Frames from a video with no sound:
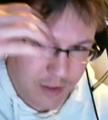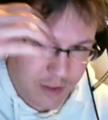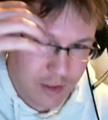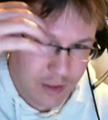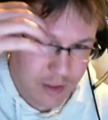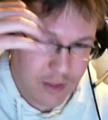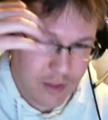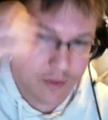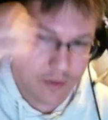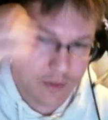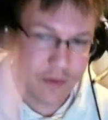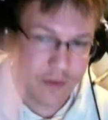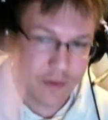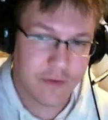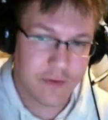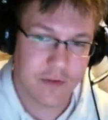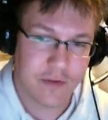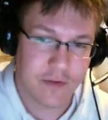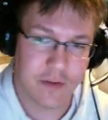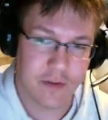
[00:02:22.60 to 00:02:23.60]
you
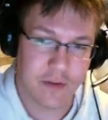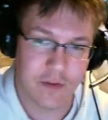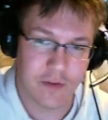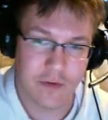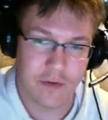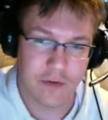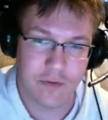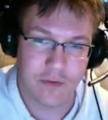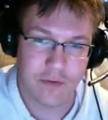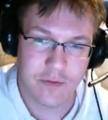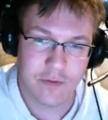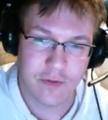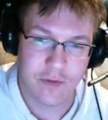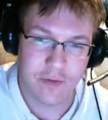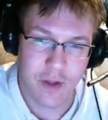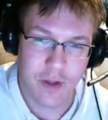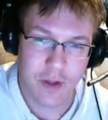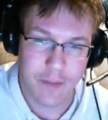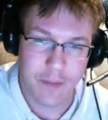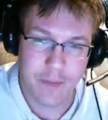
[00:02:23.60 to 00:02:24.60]
notice that there's
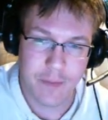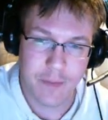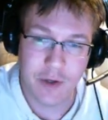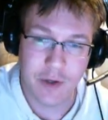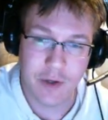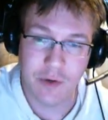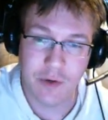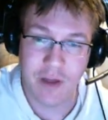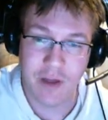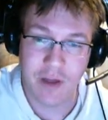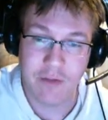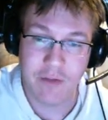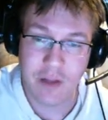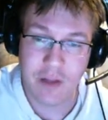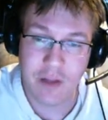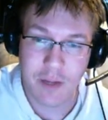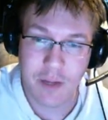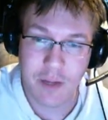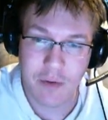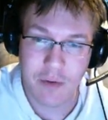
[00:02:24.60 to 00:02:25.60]
a graphing
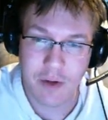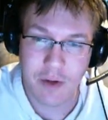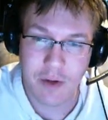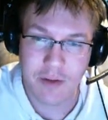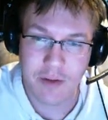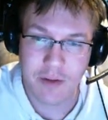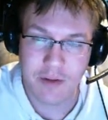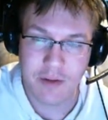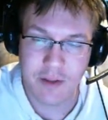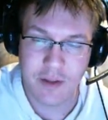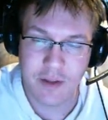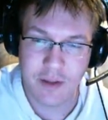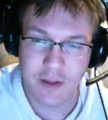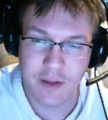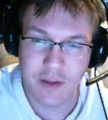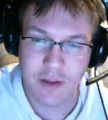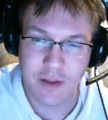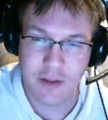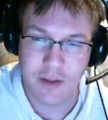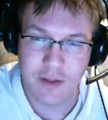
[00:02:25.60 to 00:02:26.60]
library that
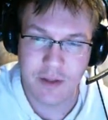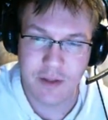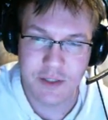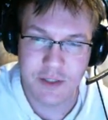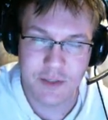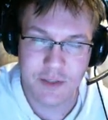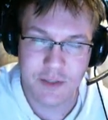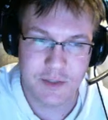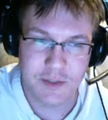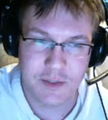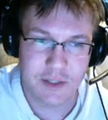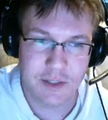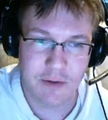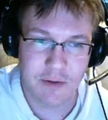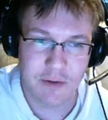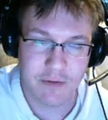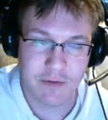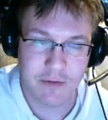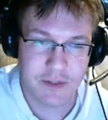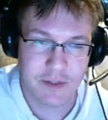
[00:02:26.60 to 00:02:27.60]
they continuously
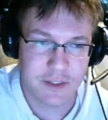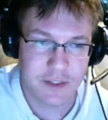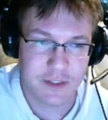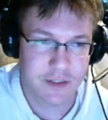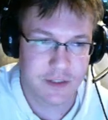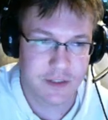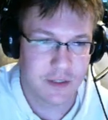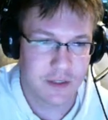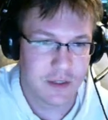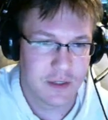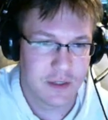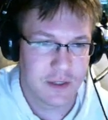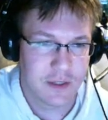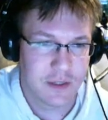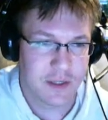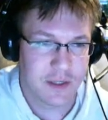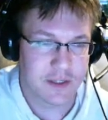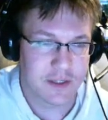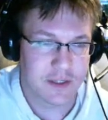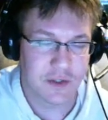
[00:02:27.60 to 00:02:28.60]
reference.
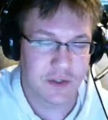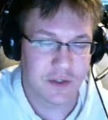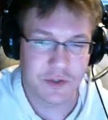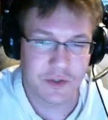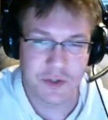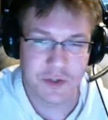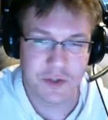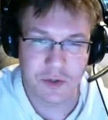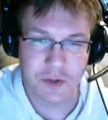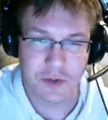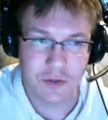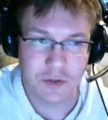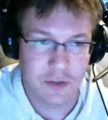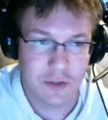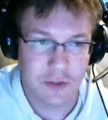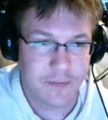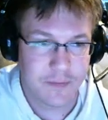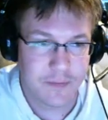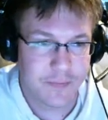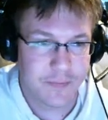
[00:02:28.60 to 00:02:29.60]
It's called Turtle.
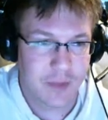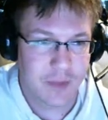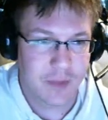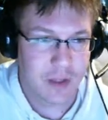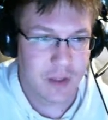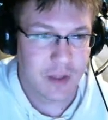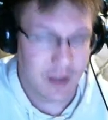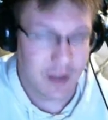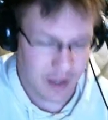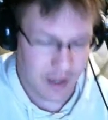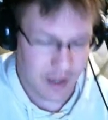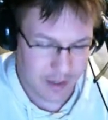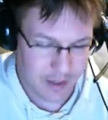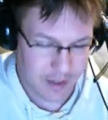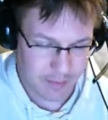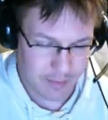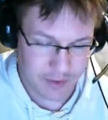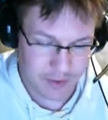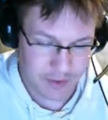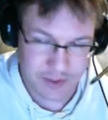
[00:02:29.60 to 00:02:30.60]
I
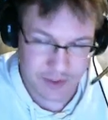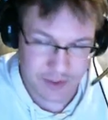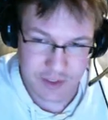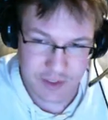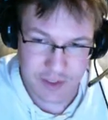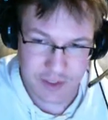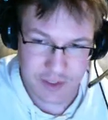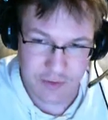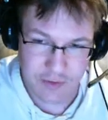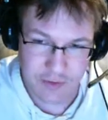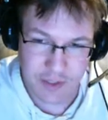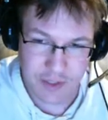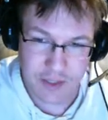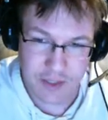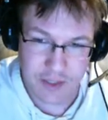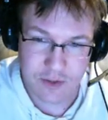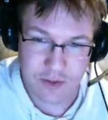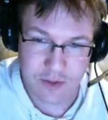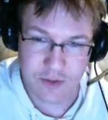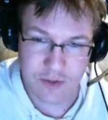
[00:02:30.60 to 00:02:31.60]
personally don't like
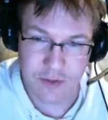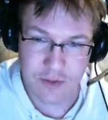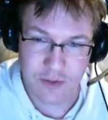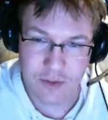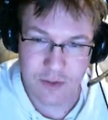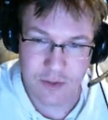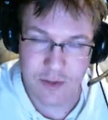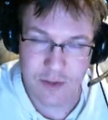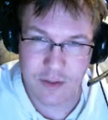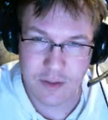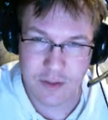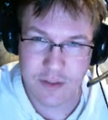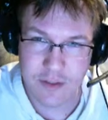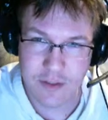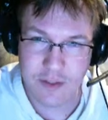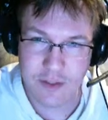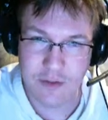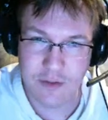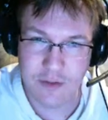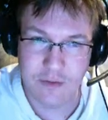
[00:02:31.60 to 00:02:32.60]
Turtle,
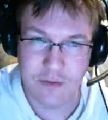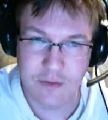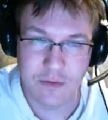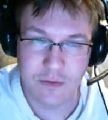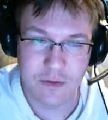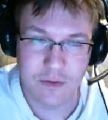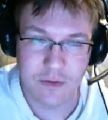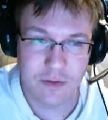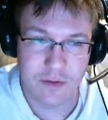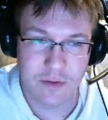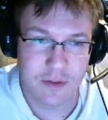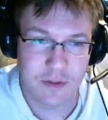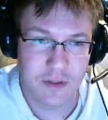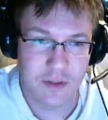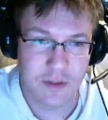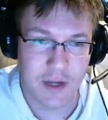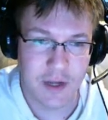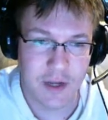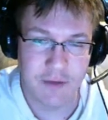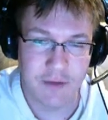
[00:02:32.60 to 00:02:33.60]
so
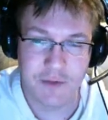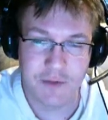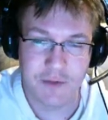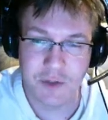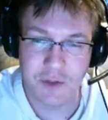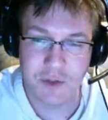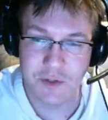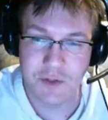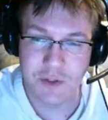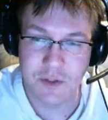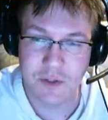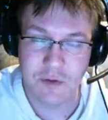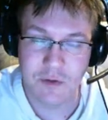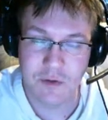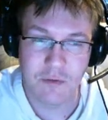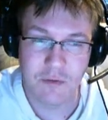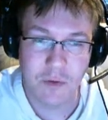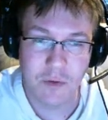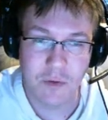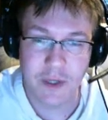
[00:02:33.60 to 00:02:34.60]
I've chosen to
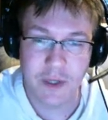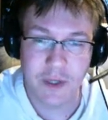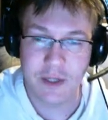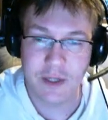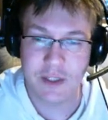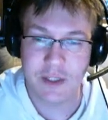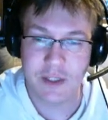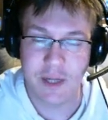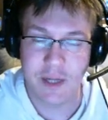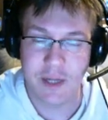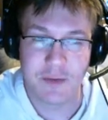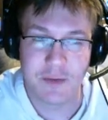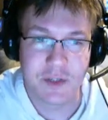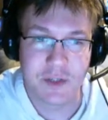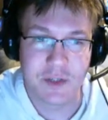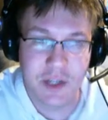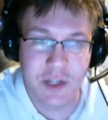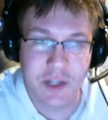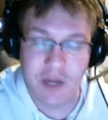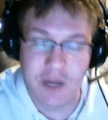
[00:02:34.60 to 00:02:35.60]
avoid chapters
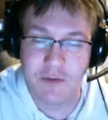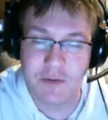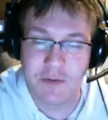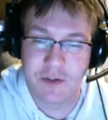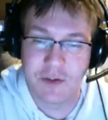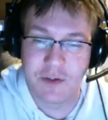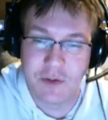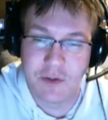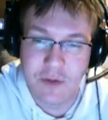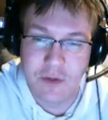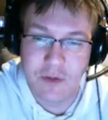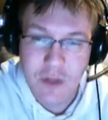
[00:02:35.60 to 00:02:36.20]
that cover Turtle.